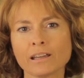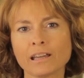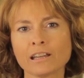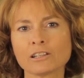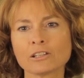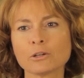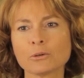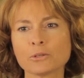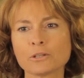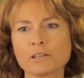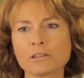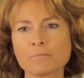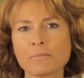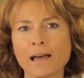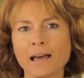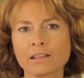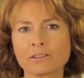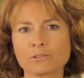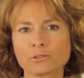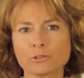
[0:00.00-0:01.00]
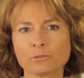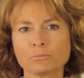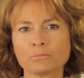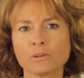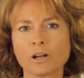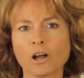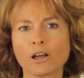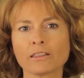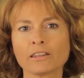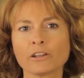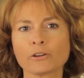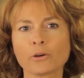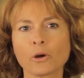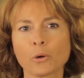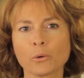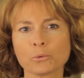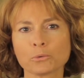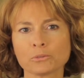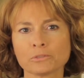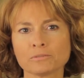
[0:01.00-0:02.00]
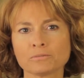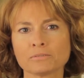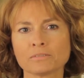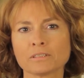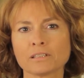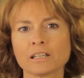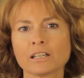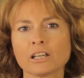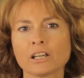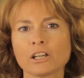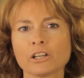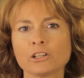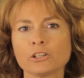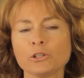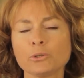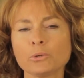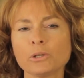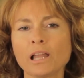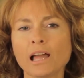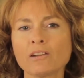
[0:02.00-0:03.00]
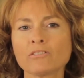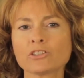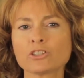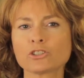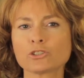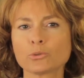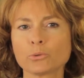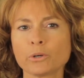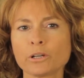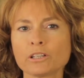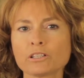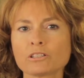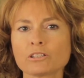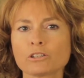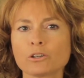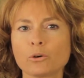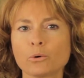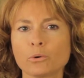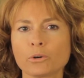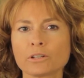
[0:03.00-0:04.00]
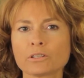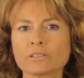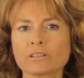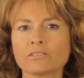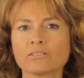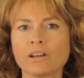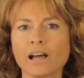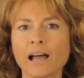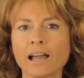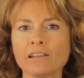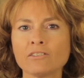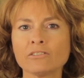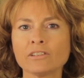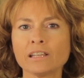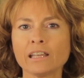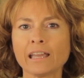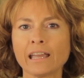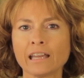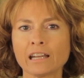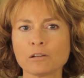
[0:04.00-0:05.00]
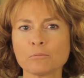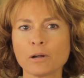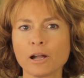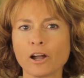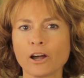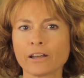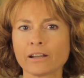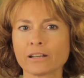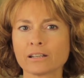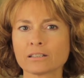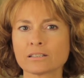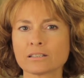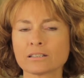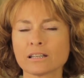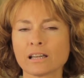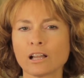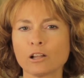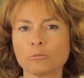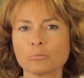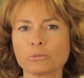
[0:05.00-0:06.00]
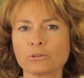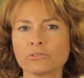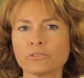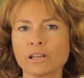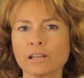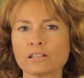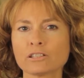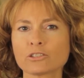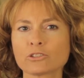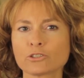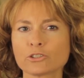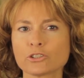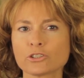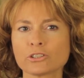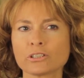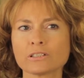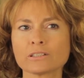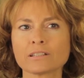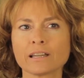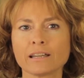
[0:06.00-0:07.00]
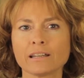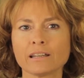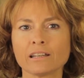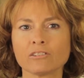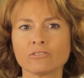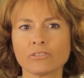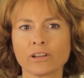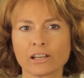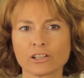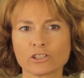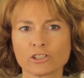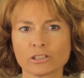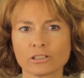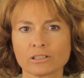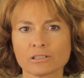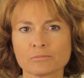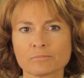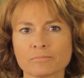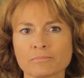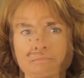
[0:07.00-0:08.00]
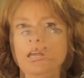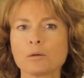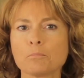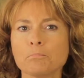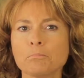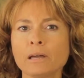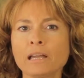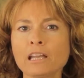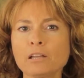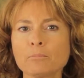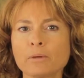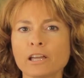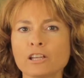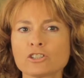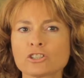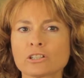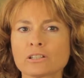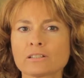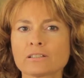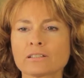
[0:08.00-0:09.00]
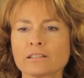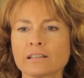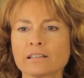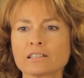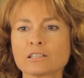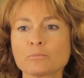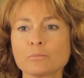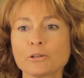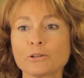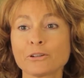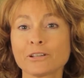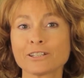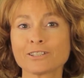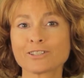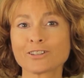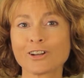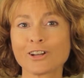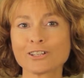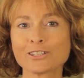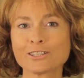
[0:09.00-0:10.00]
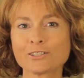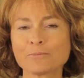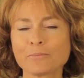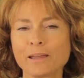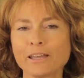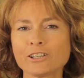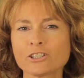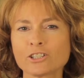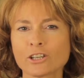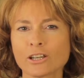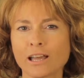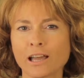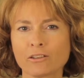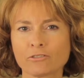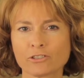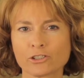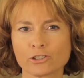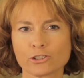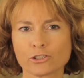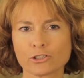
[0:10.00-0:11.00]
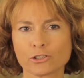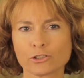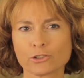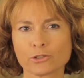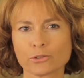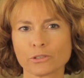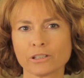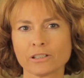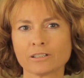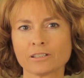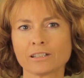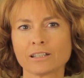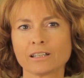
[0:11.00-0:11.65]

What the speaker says: and go to the bathroom on their own. You will have a short course of IV antibiotics to help prevent surgical site infection. Many patients experience constipation after surgery.